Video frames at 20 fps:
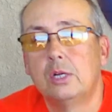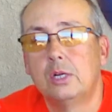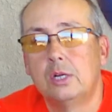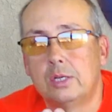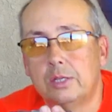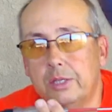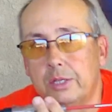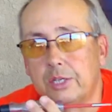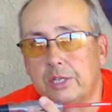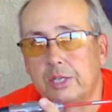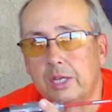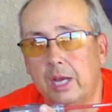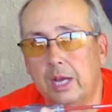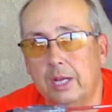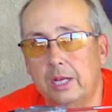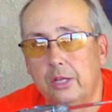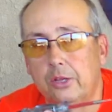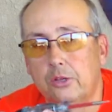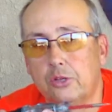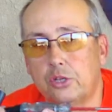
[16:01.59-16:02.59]
This side
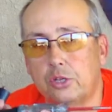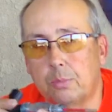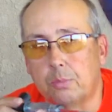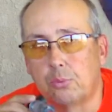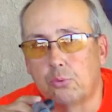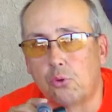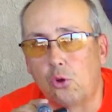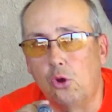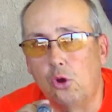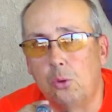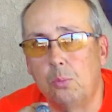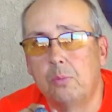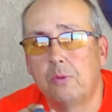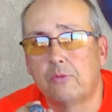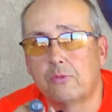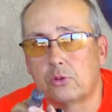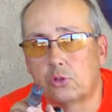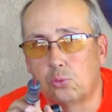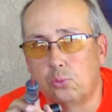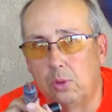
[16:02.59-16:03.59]
you use to probe
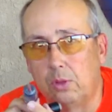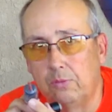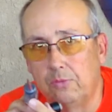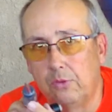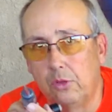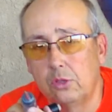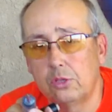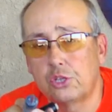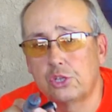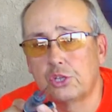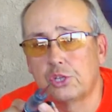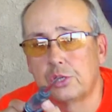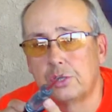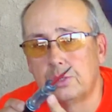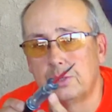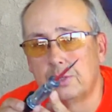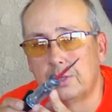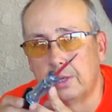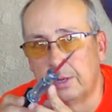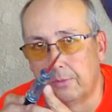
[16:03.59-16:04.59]
for 12 volts.
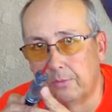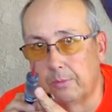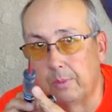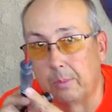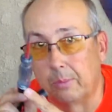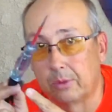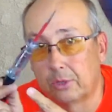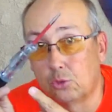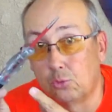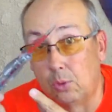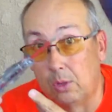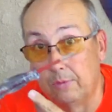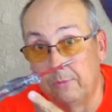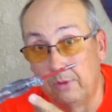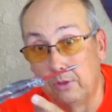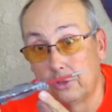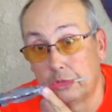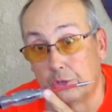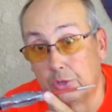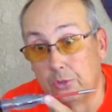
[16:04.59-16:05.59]
And remember, 12
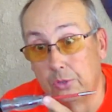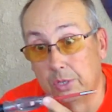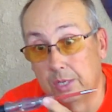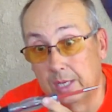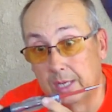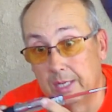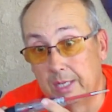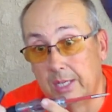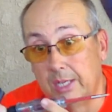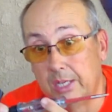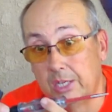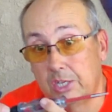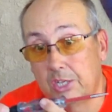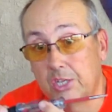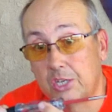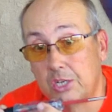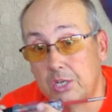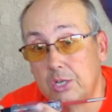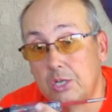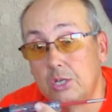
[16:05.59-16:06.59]
volts only on these.
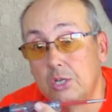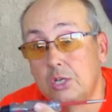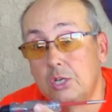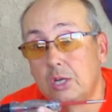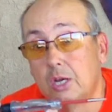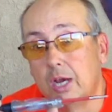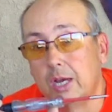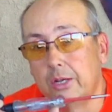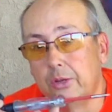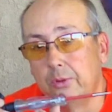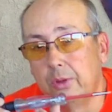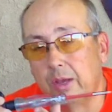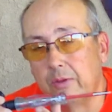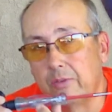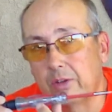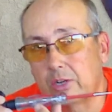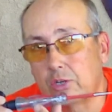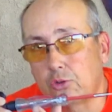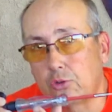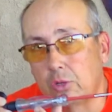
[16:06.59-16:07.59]
I do have
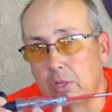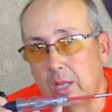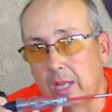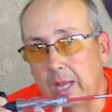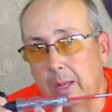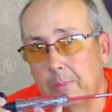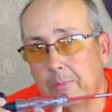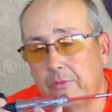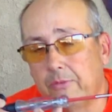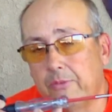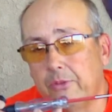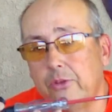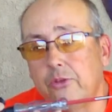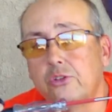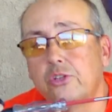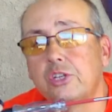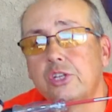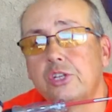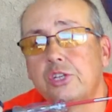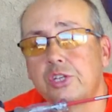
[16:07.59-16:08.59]
extra lamp
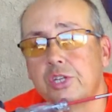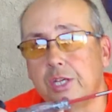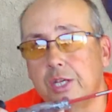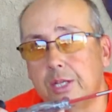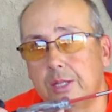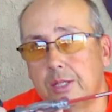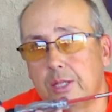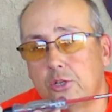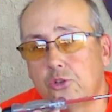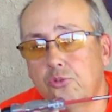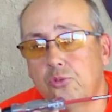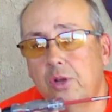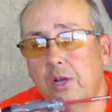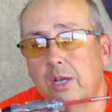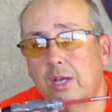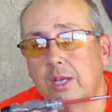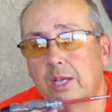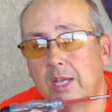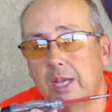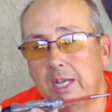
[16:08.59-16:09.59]
fuses in the
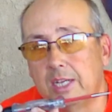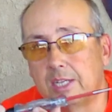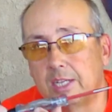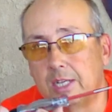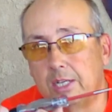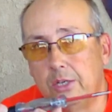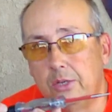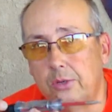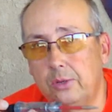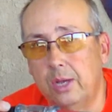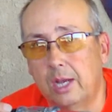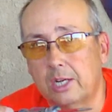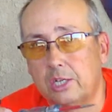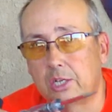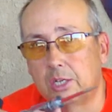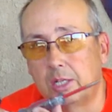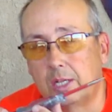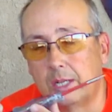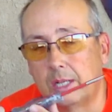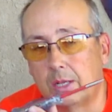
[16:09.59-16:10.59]
truck in case I do
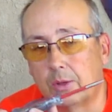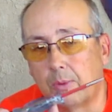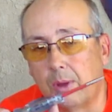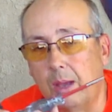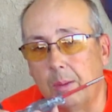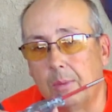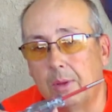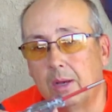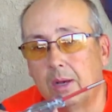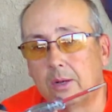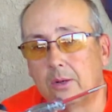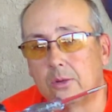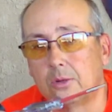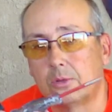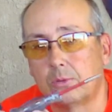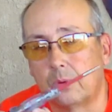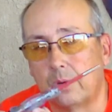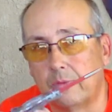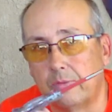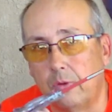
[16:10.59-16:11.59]
accidentally grab a
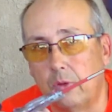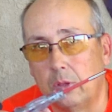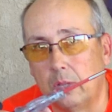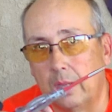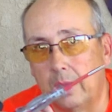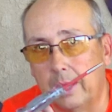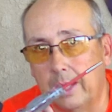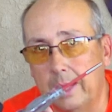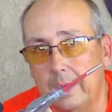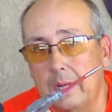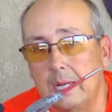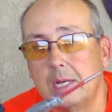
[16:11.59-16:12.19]
120 volt line.